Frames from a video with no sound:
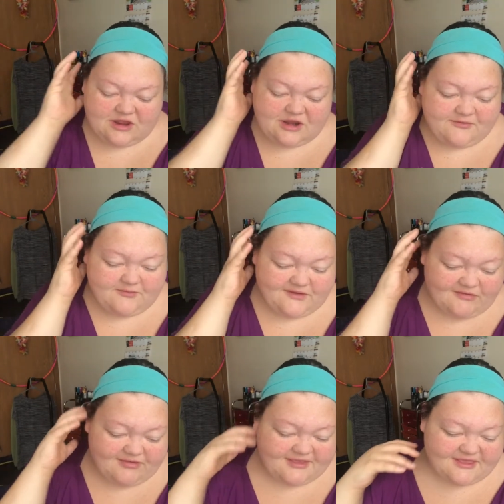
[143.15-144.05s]
getting
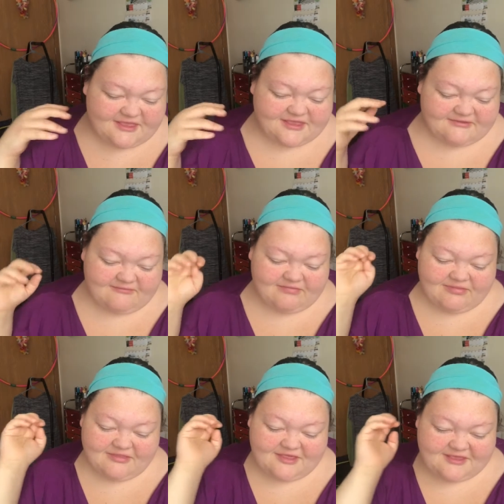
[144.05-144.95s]
frequencies
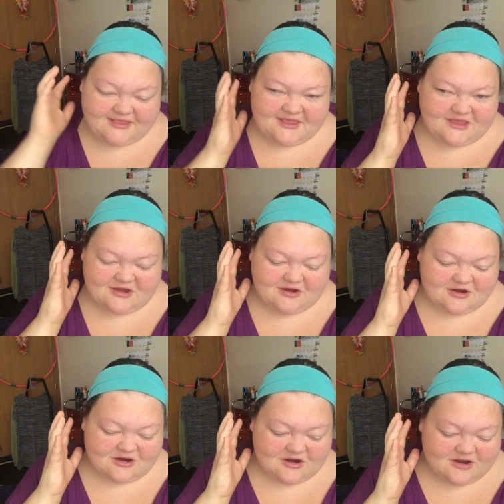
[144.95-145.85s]
from this
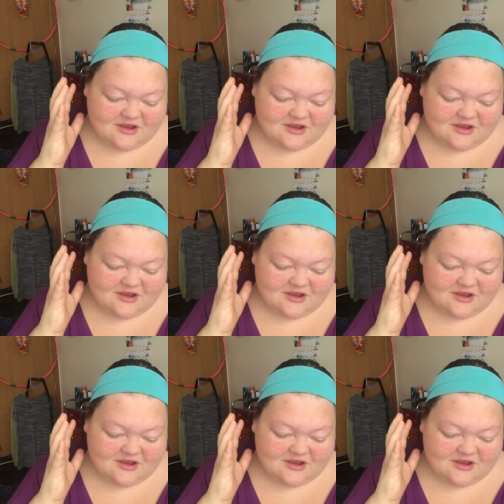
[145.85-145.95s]
ear